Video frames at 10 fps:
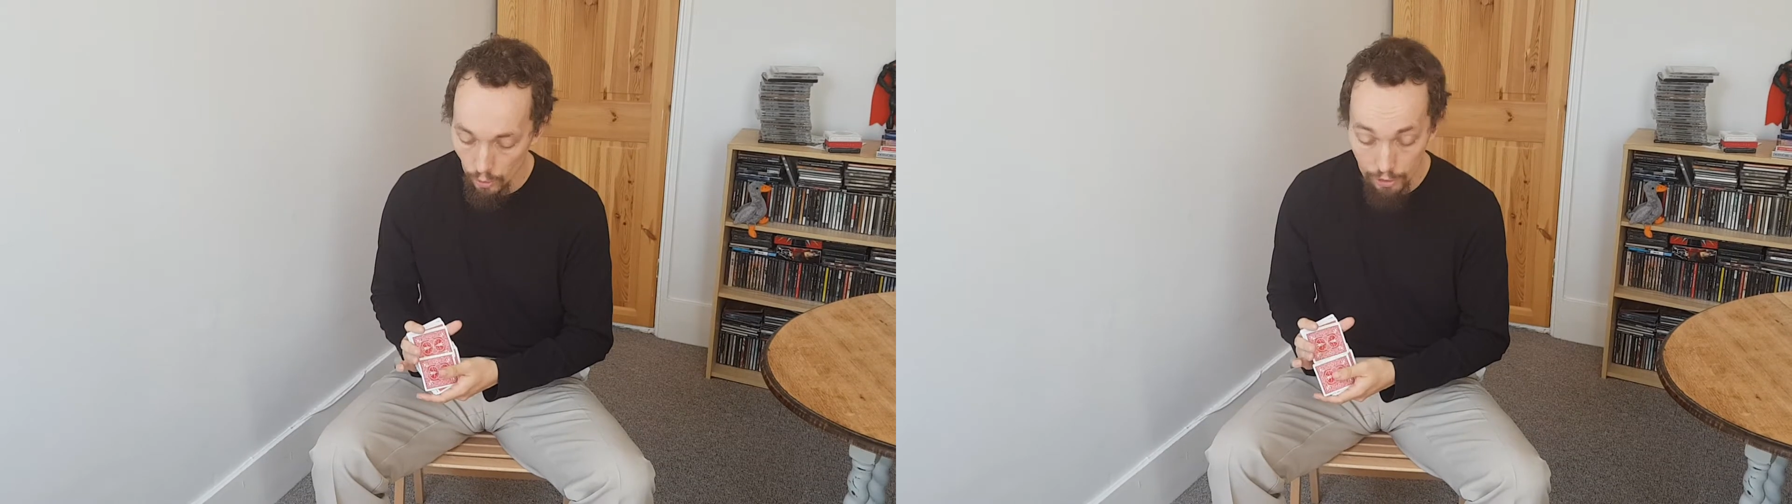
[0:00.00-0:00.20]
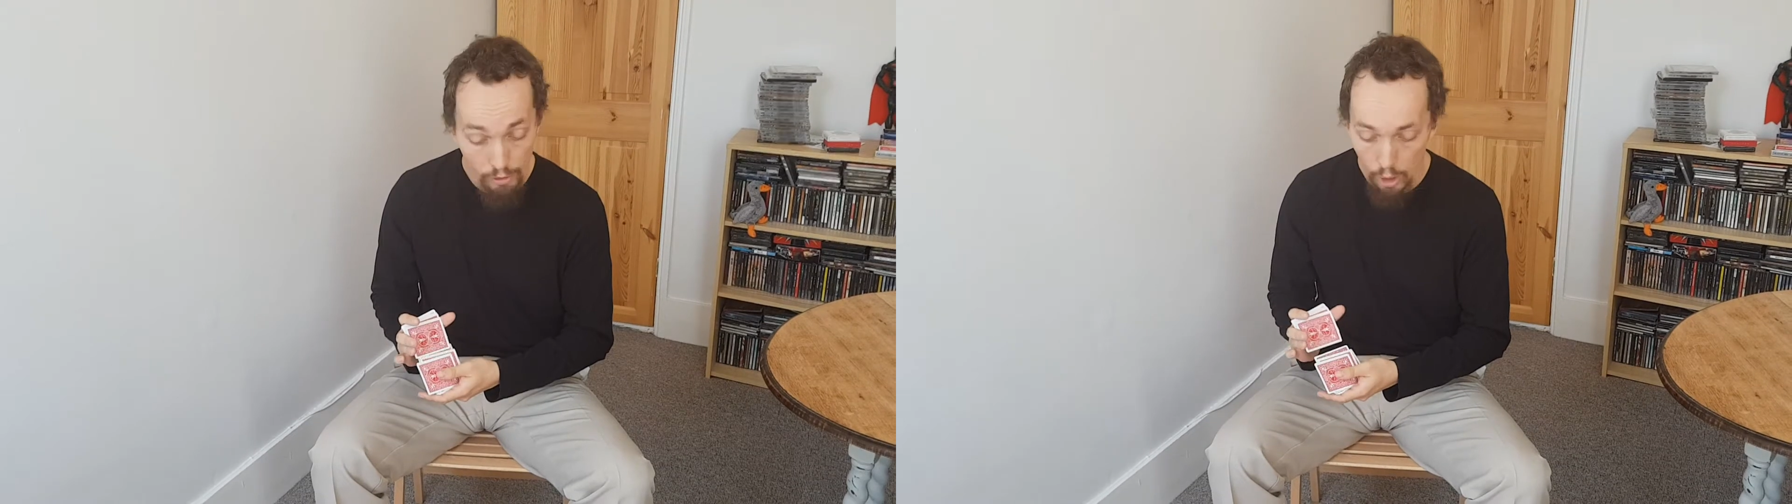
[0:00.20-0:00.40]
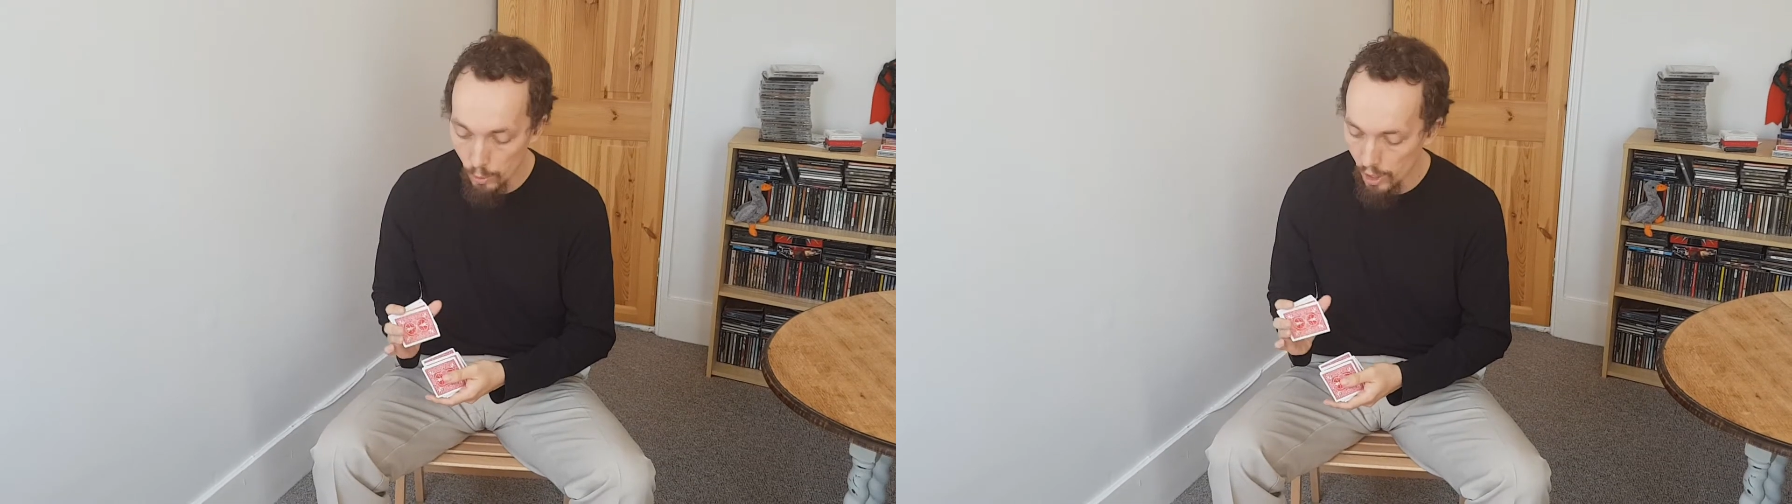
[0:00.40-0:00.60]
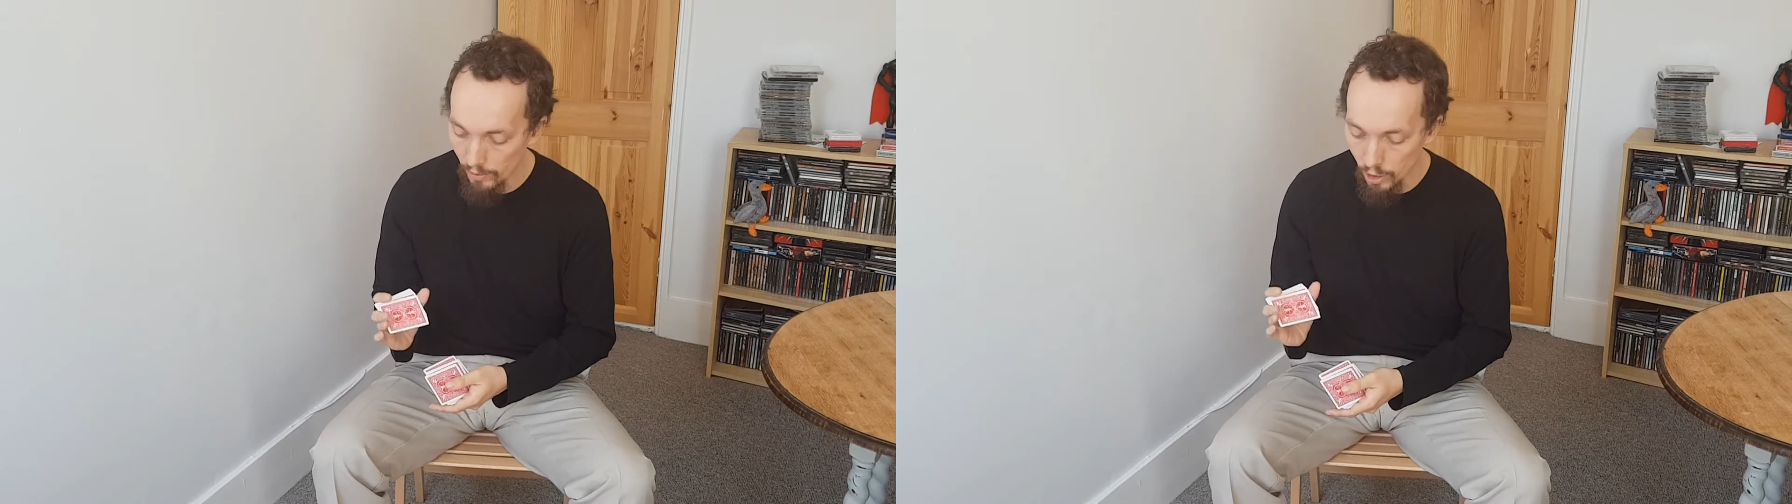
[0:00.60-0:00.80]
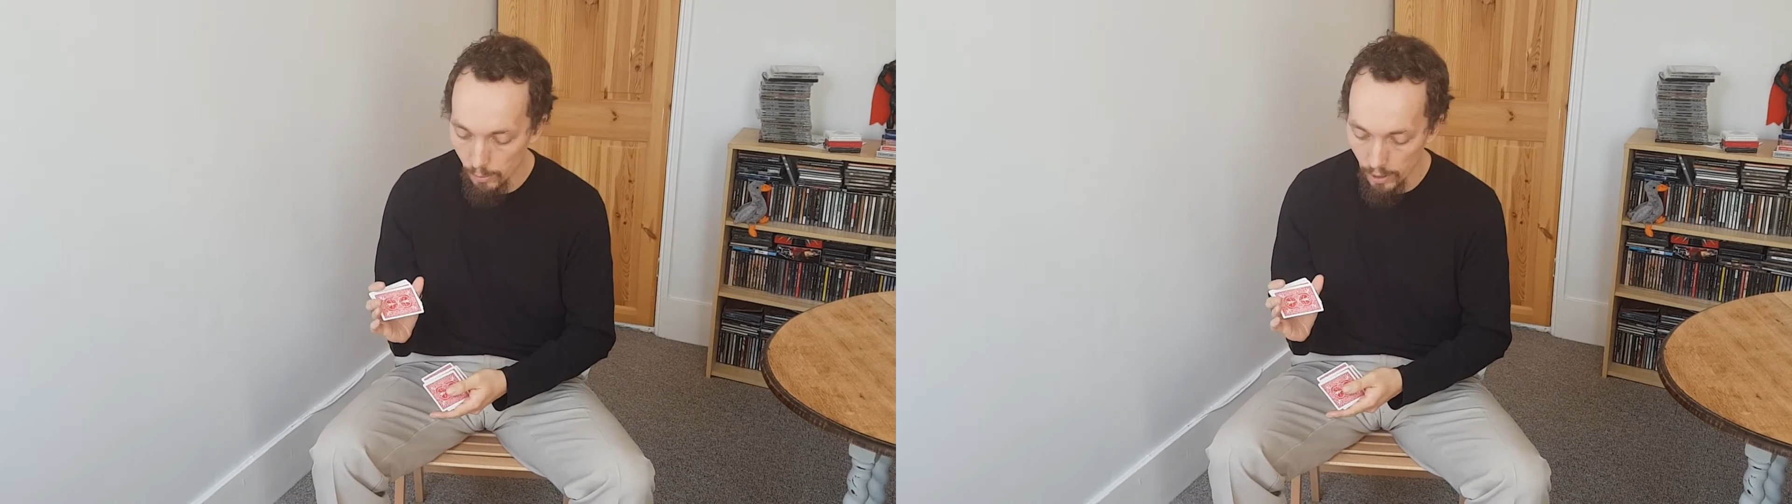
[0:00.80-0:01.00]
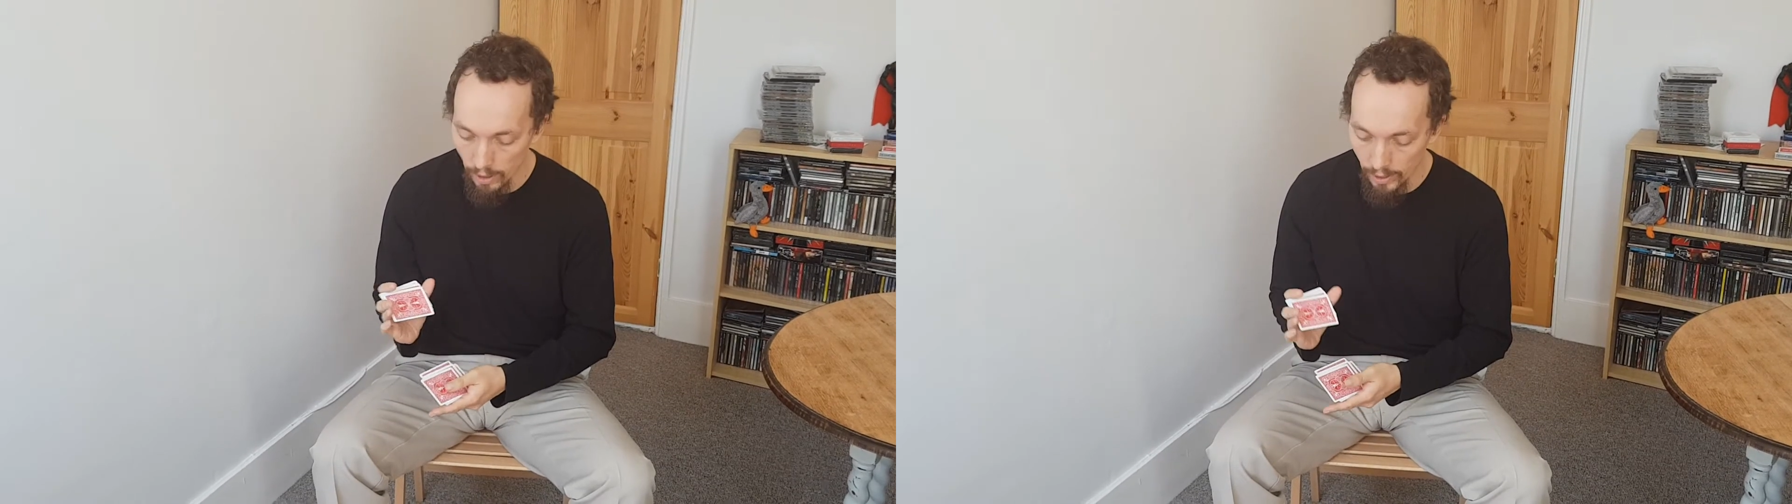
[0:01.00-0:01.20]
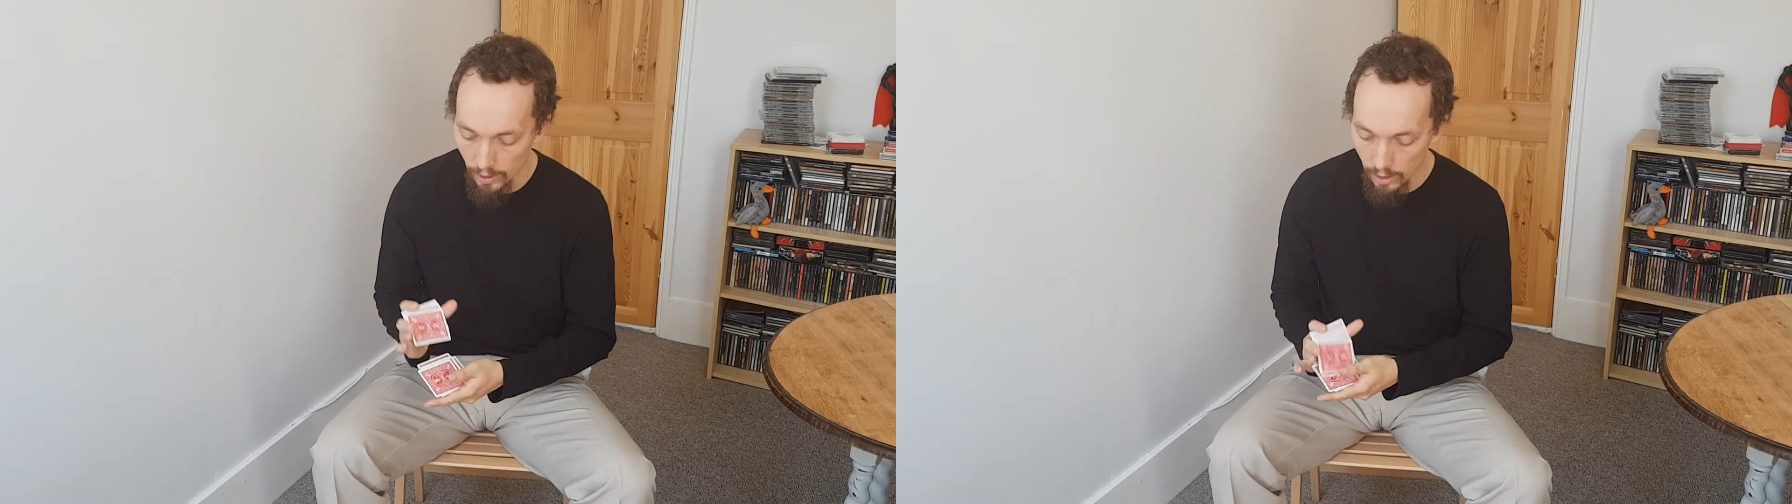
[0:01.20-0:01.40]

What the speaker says: throw, whichever term you like.